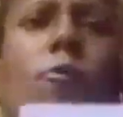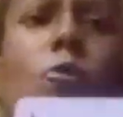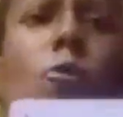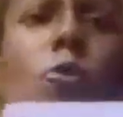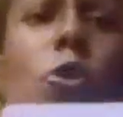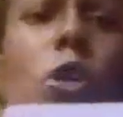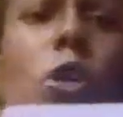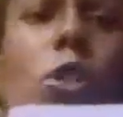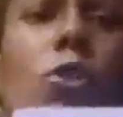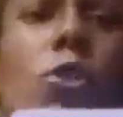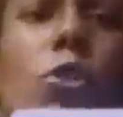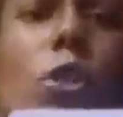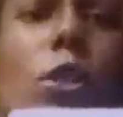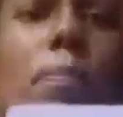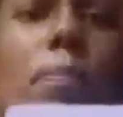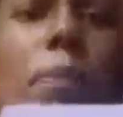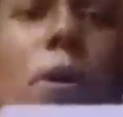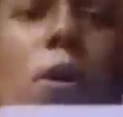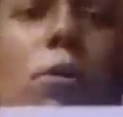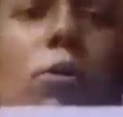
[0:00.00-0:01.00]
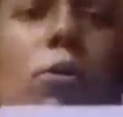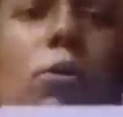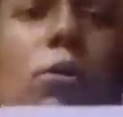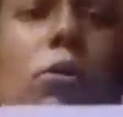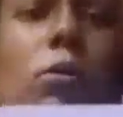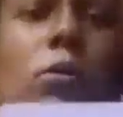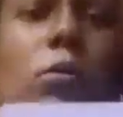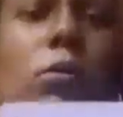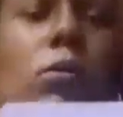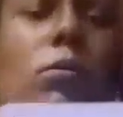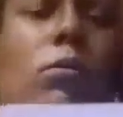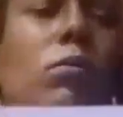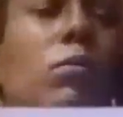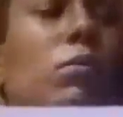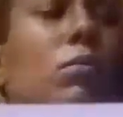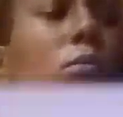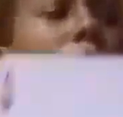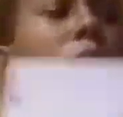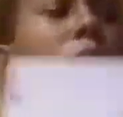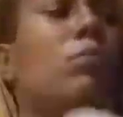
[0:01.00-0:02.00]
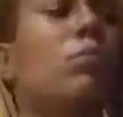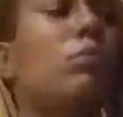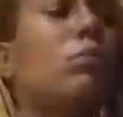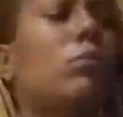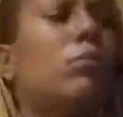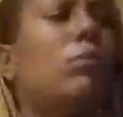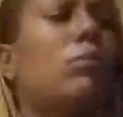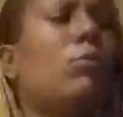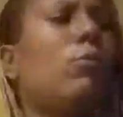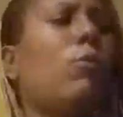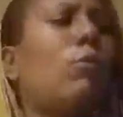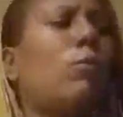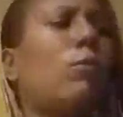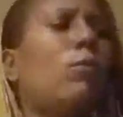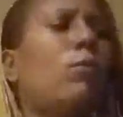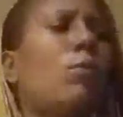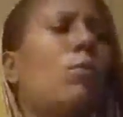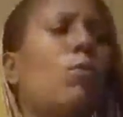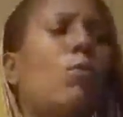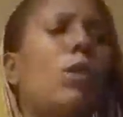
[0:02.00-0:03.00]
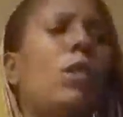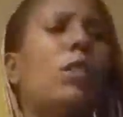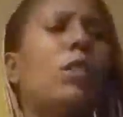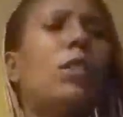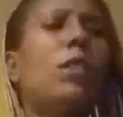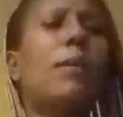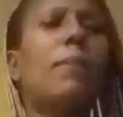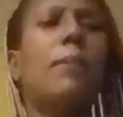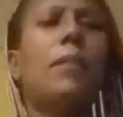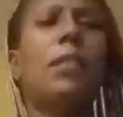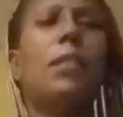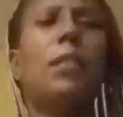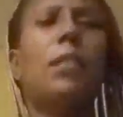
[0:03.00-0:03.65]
for your personal what's coming